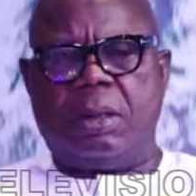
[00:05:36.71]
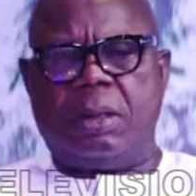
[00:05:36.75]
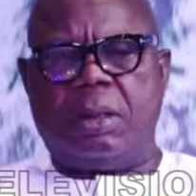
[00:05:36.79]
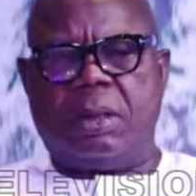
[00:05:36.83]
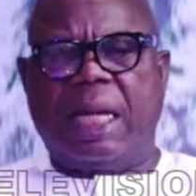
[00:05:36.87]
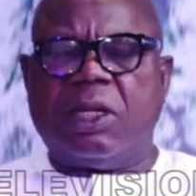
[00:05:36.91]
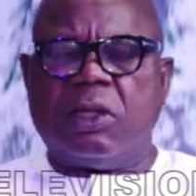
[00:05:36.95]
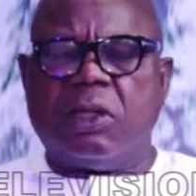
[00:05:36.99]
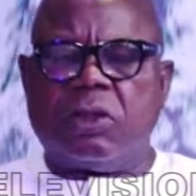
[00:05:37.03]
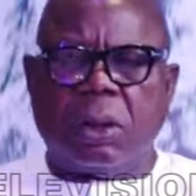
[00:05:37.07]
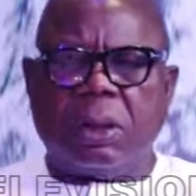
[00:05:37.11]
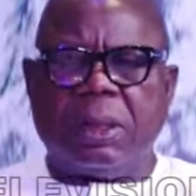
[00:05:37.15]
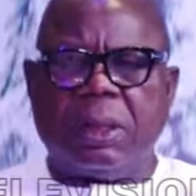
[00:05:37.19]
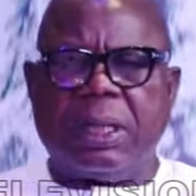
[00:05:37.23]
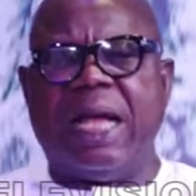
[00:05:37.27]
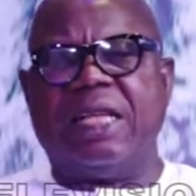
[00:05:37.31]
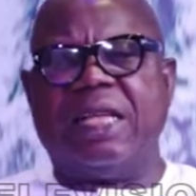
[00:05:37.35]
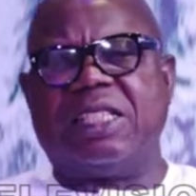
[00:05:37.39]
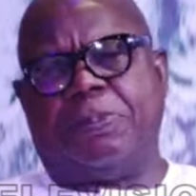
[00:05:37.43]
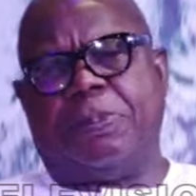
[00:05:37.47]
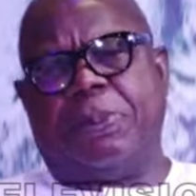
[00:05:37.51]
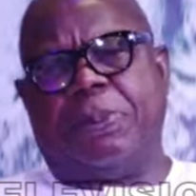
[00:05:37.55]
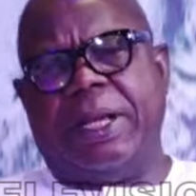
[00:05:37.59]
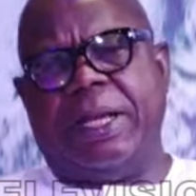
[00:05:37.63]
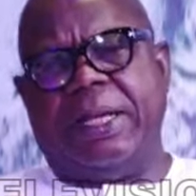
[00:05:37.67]
That is on that
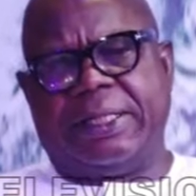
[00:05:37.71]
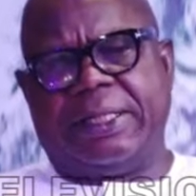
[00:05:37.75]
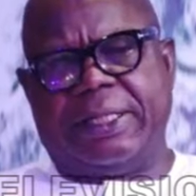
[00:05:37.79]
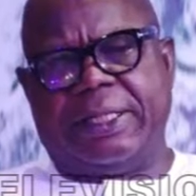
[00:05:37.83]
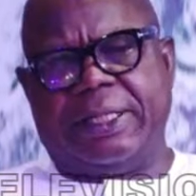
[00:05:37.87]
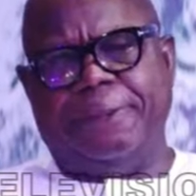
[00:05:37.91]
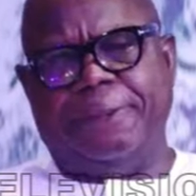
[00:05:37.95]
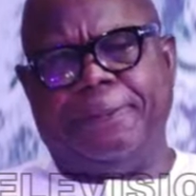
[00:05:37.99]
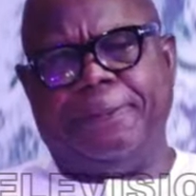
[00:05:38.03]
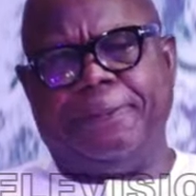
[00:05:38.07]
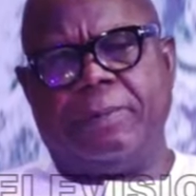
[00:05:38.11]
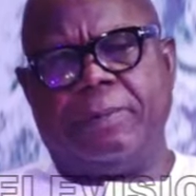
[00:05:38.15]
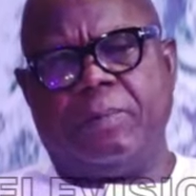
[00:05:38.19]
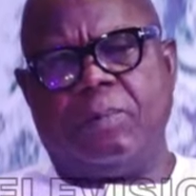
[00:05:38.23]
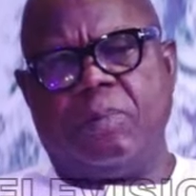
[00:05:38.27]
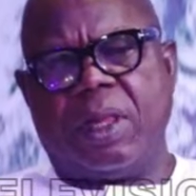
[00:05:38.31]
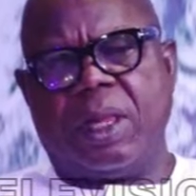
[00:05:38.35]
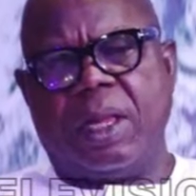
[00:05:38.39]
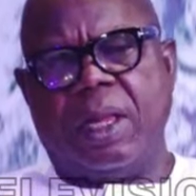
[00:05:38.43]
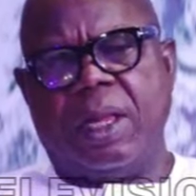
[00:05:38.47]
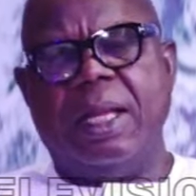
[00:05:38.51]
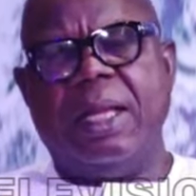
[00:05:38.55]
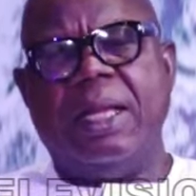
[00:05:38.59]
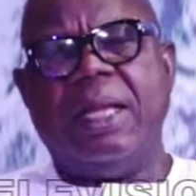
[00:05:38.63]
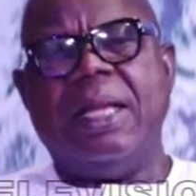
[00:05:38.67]
aspect.
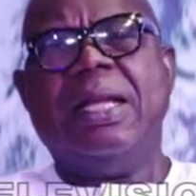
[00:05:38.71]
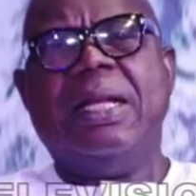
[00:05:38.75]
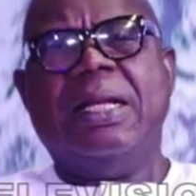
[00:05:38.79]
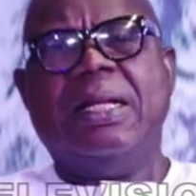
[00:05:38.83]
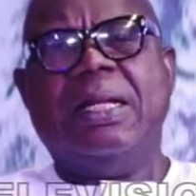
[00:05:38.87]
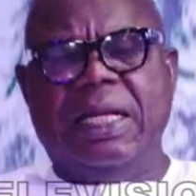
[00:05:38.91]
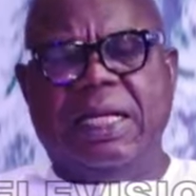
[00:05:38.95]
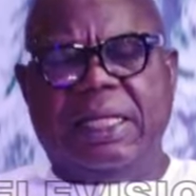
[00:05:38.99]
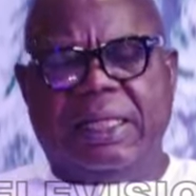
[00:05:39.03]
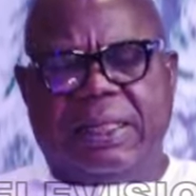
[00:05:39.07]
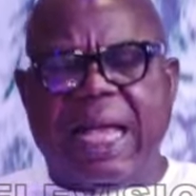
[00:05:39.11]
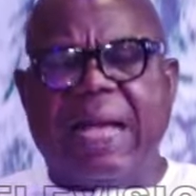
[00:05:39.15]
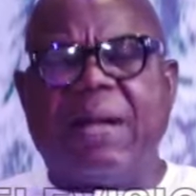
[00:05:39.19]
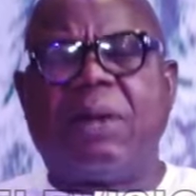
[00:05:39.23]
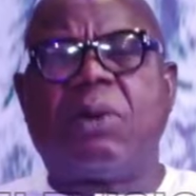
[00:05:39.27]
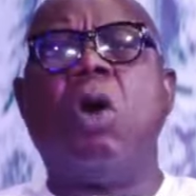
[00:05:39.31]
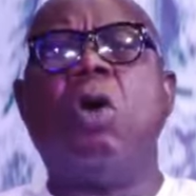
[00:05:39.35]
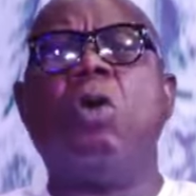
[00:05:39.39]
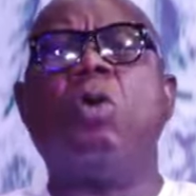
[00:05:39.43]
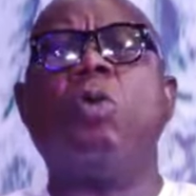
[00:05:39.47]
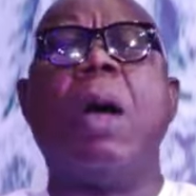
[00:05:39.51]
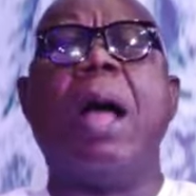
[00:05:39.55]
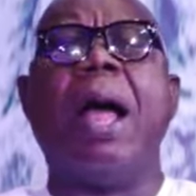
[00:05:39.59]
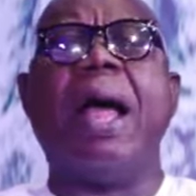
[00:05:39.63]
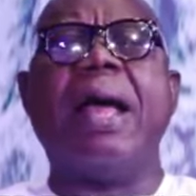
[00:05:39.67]
The
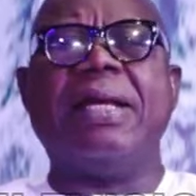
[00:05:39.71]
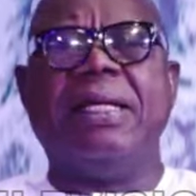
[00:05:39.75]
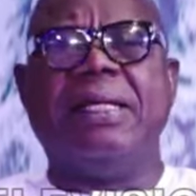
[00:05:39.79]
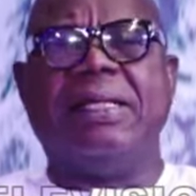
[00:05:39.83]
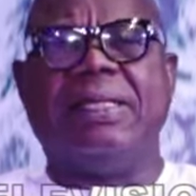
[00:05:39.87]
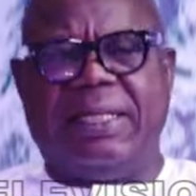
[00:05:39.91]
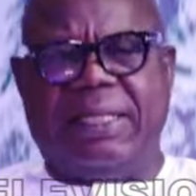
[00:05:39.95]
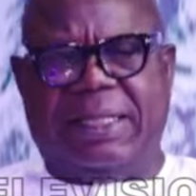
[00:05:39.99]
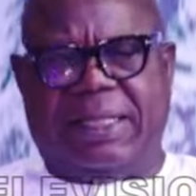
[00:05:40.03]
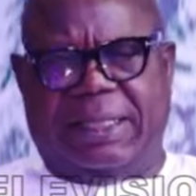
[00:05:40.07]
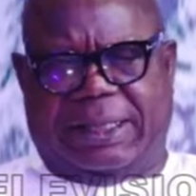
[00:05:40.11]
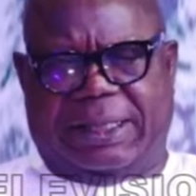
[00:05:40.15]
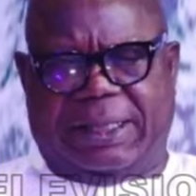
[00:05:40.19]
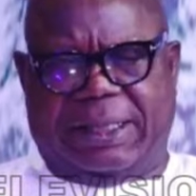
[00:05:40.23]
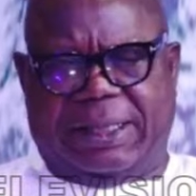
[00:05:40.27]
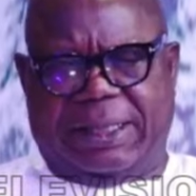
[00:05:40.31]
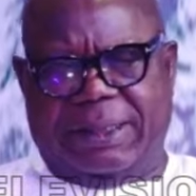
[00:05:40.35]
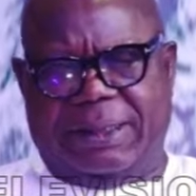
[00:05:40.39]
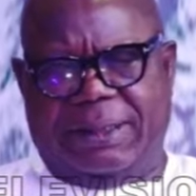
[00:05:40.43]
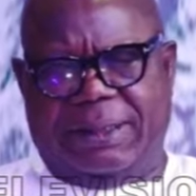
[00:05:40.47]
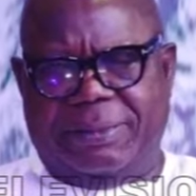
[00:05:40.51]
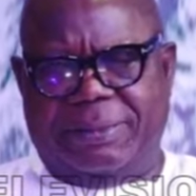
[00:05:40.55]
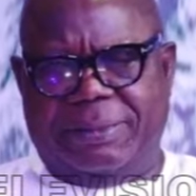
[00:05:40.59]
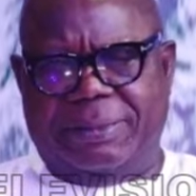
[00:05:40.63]
second one is this.